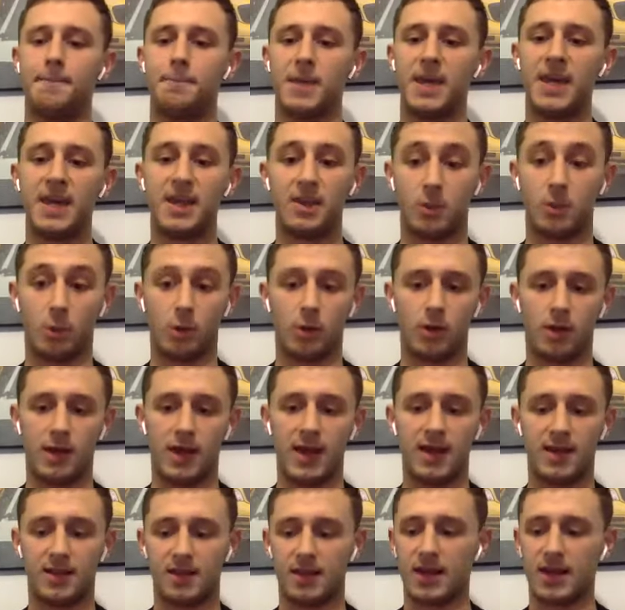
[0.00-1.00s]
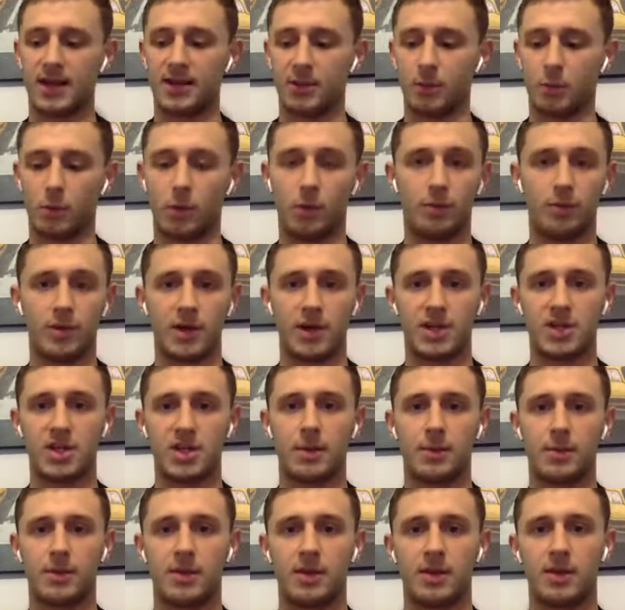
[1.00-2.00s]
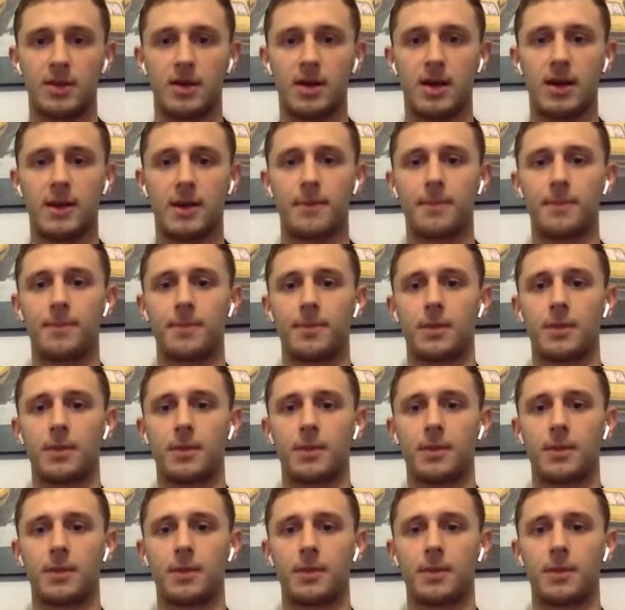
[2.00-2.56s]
He's the lad that won British Champs this year.